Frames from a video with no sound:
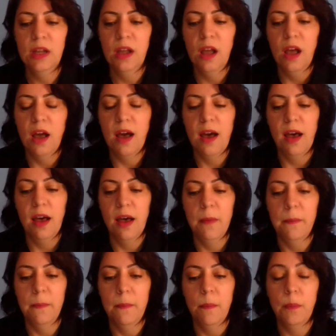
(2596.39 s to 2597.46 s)

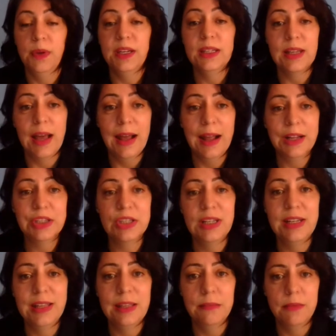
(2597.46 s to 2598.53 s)
but it actually
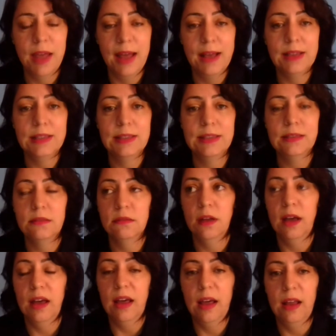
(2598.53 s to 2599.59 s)
has
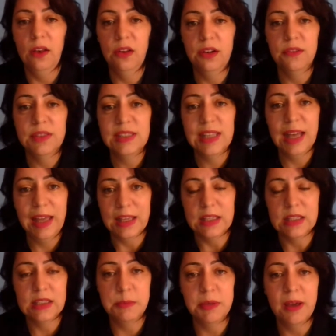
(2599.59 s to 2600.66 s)
a lot of science
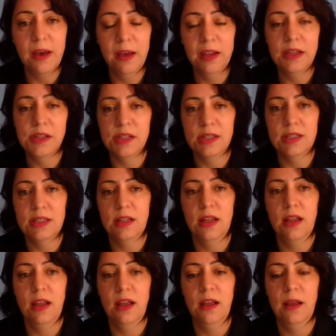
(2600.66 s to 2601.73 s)
behind it,
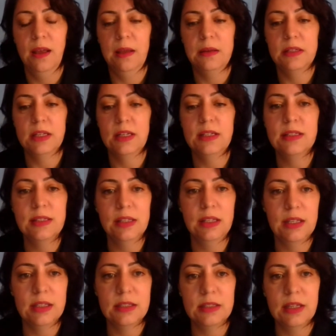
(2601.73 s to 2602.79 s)
and
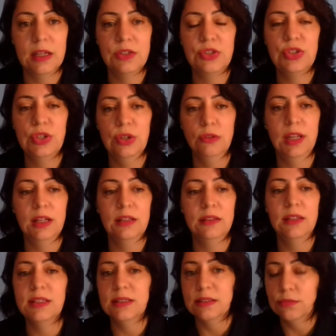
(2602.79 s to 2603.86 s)
studies that show that
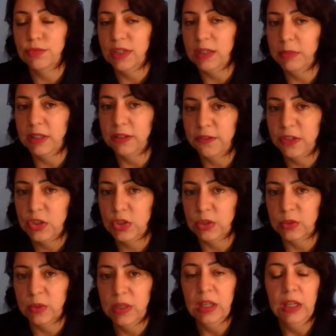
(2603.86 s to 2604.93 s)
this is really
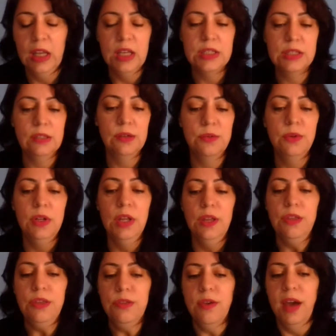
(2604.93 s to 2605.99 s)
beneficial. So
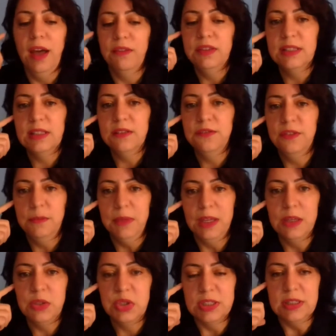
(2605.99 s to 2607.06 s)
you have these
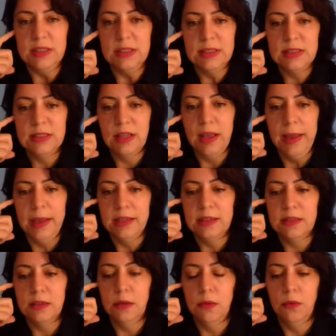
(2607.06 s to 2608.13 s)
affirmations,
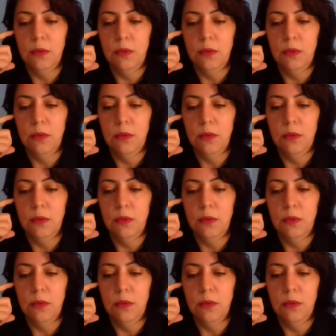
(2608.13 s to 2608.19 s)
and